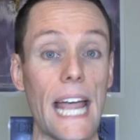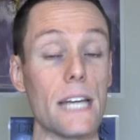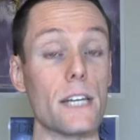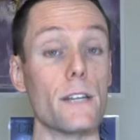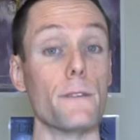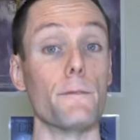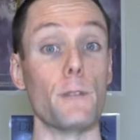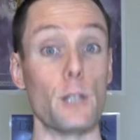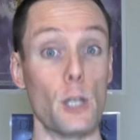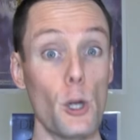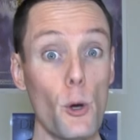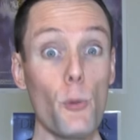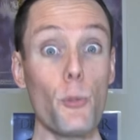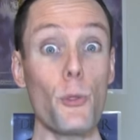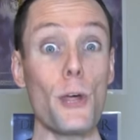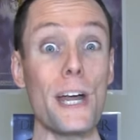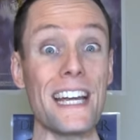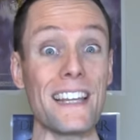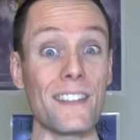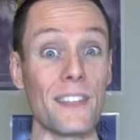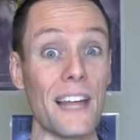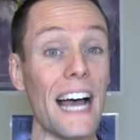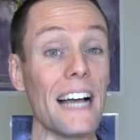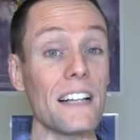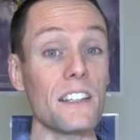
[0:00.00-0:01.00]
And if you
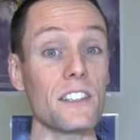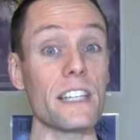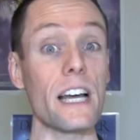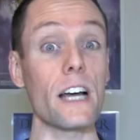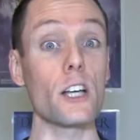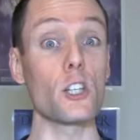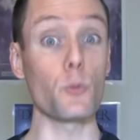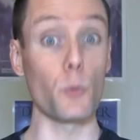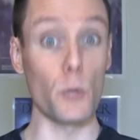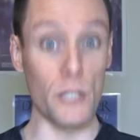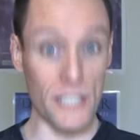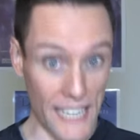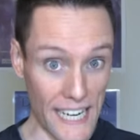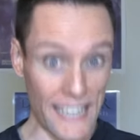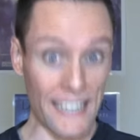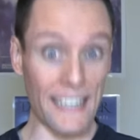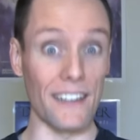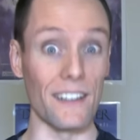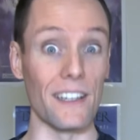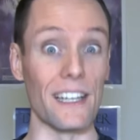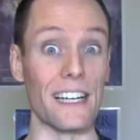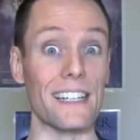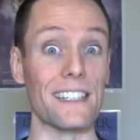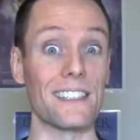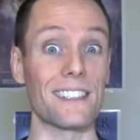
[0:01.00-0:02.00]
think that sounds
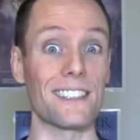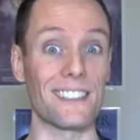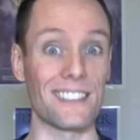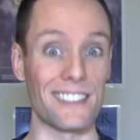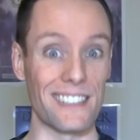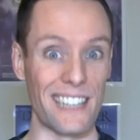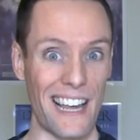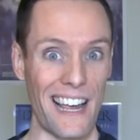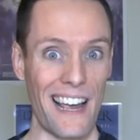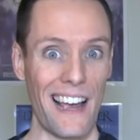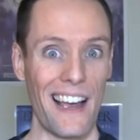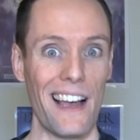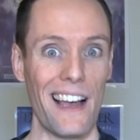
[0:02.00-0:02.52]
ridiculous,